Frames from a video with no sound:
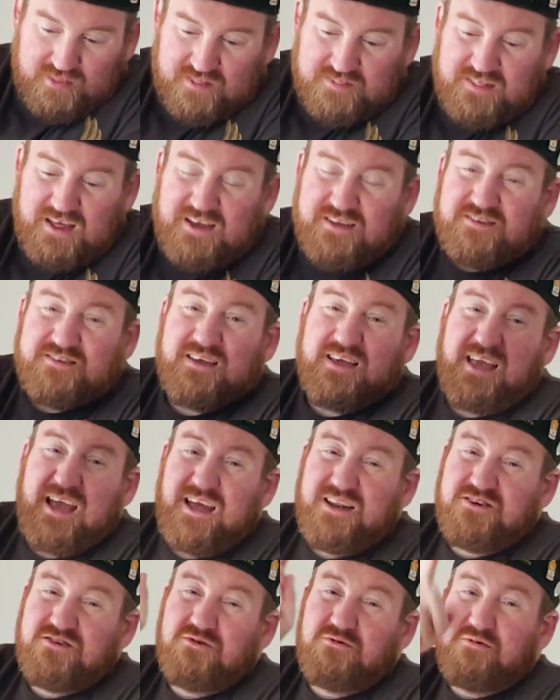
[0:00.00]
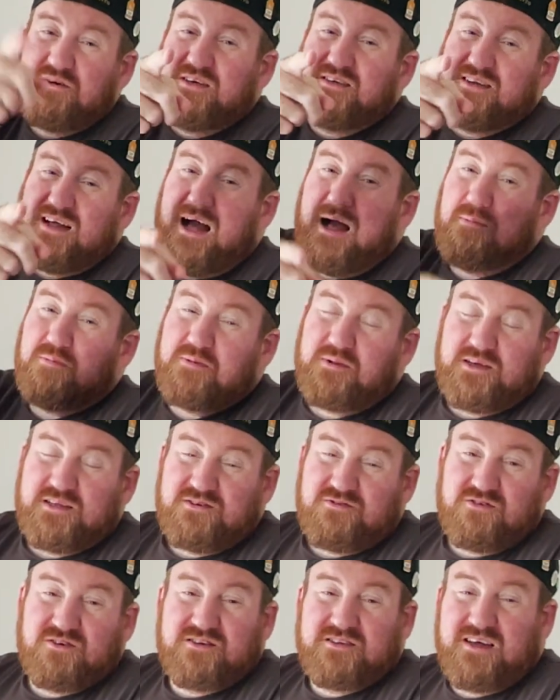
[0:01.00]
Thanks again to
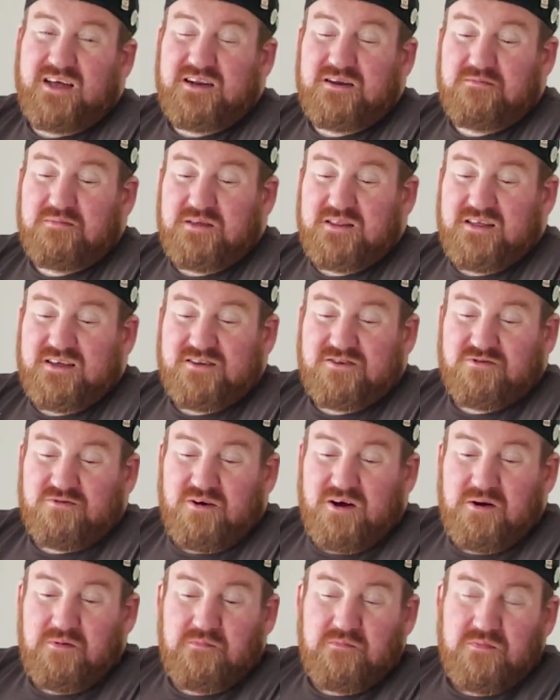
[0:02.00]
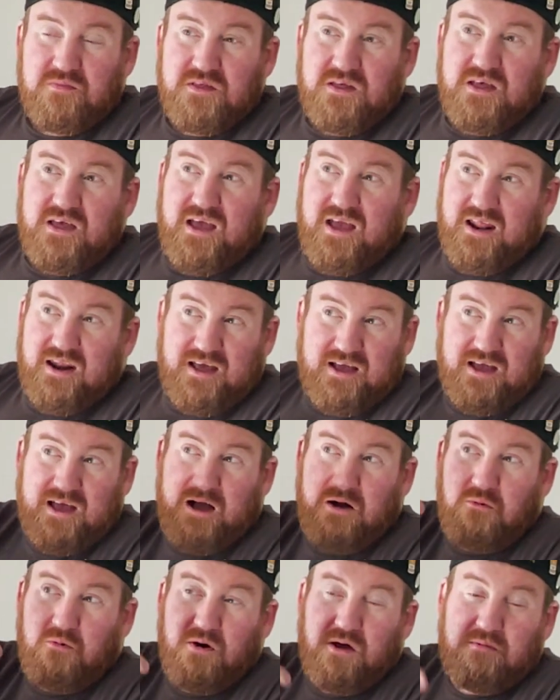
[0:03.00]
Ridgeopolis for sending me this one. And I
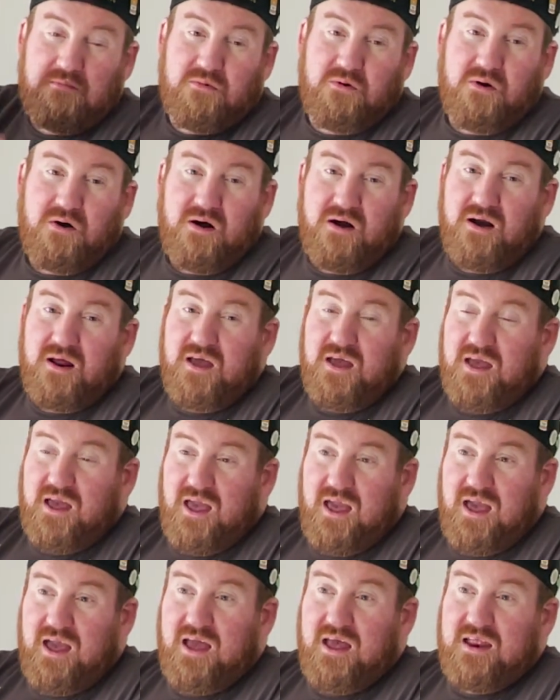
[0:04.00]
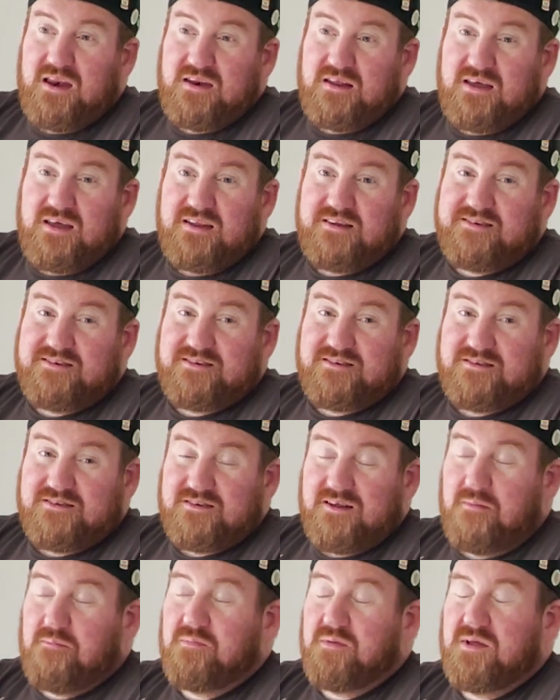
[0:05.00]
got one more, and it's
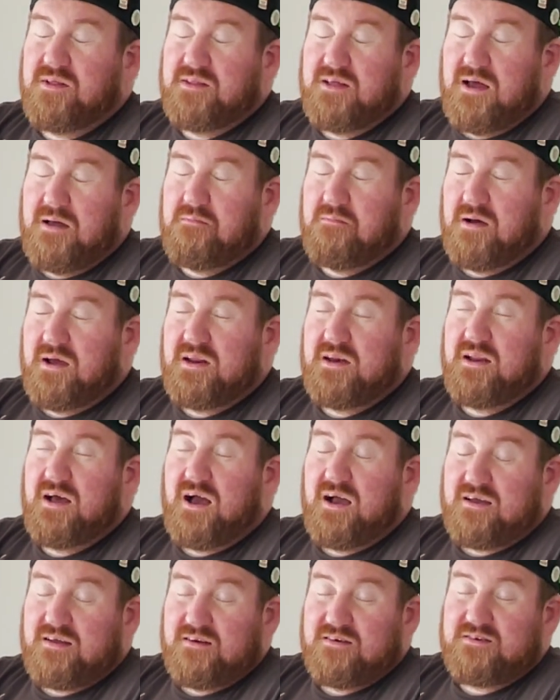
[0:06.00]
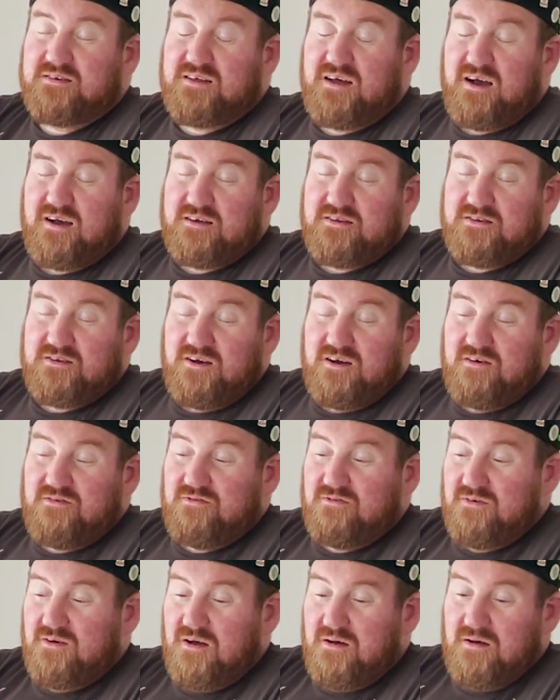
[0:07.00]
something that might knock your socks off.
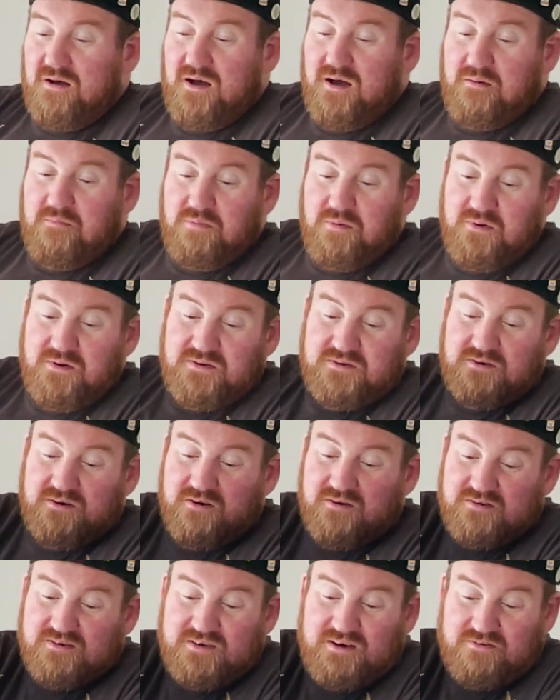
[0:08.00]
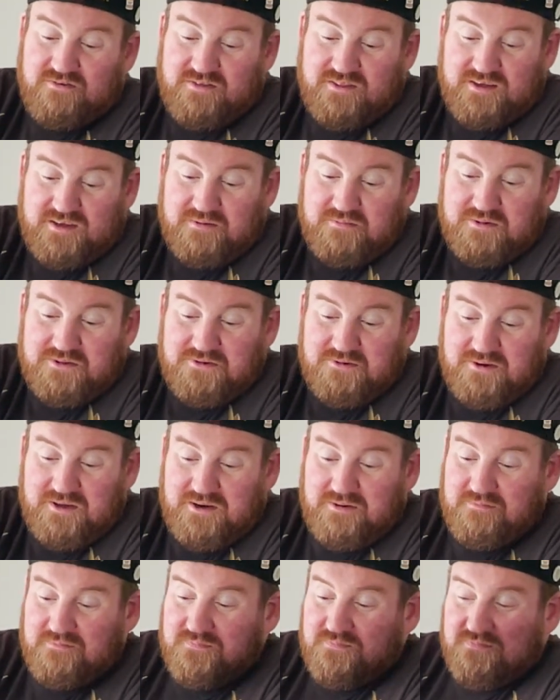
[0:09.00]
Boys, girls, and everything in
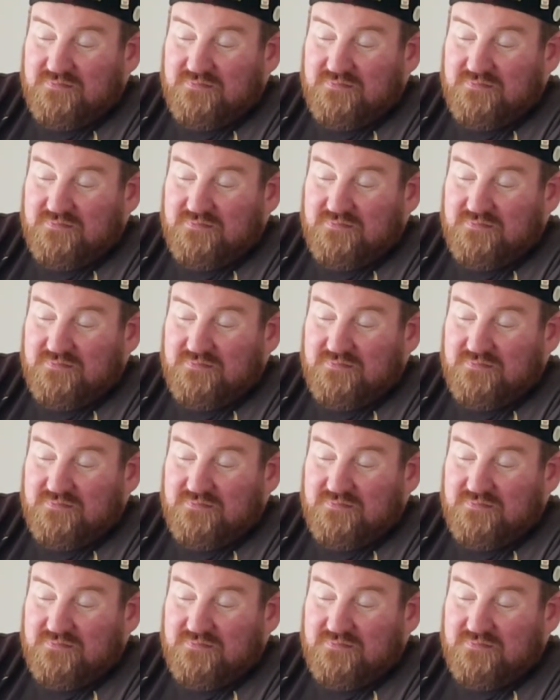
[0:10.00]
between.